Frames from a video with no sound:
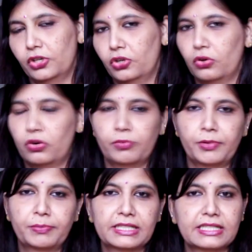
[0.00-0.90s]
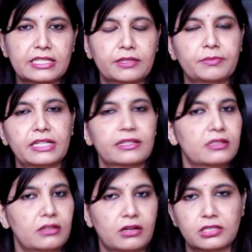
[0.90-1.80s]
No, homeopathic treatment
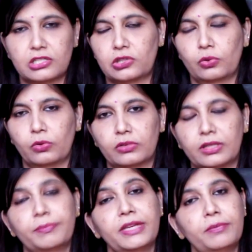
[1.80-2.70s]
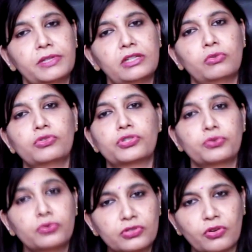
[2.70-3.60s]
is not slow. The people who
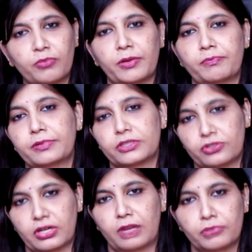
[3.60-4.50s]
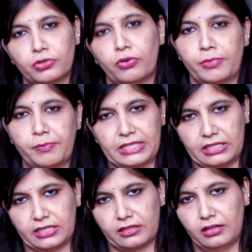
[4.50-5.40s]
choose homeop to come to
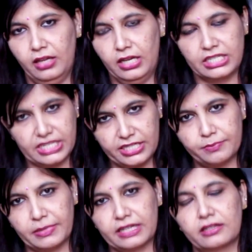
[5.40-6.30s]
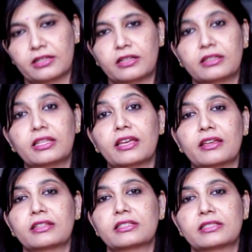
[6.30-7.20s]
homeopathic treatment, uh,
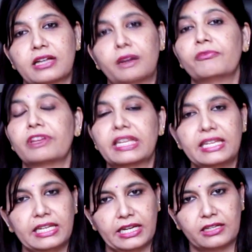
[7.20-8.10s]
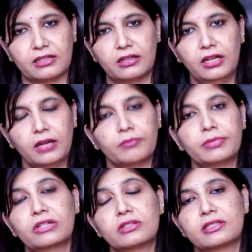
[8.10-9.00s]
they come very late
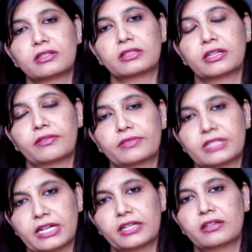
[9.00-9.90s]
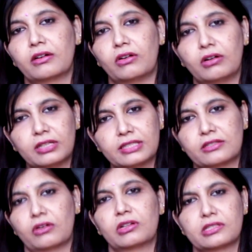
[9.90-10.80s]
because they try all
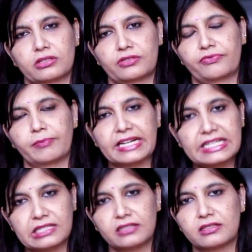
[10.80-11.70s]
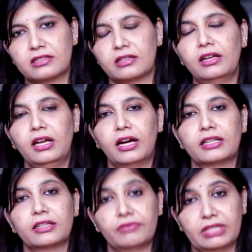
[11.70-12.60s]
this, all sorts of medicines, uh,
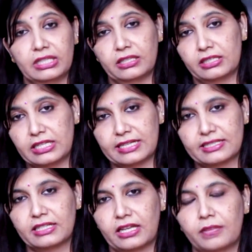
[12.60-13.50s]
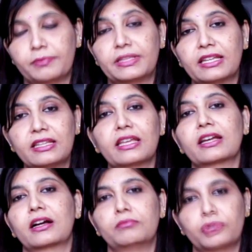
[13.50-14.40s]
and then when they, it doesn't help, then they
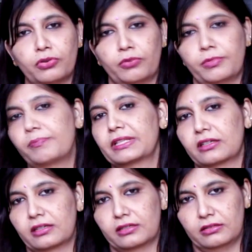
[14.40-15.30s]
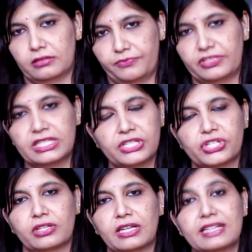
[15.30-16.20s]
come to homeopathic uh,
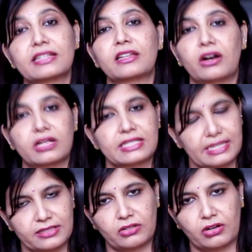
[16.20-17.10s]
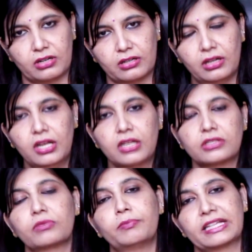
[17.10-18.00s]
physician as a last resort.
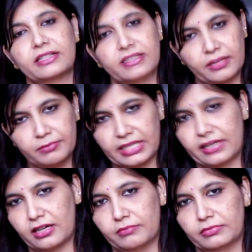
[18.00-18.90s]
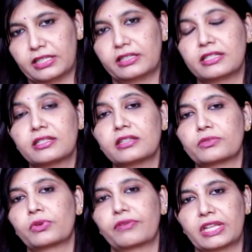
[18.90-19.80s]
So by the time they come, the
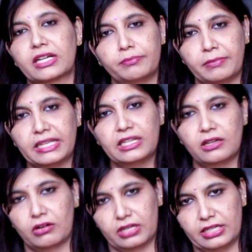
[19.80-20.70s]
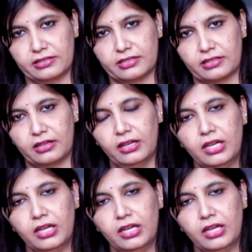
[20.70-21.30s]
disease would have taken many long years.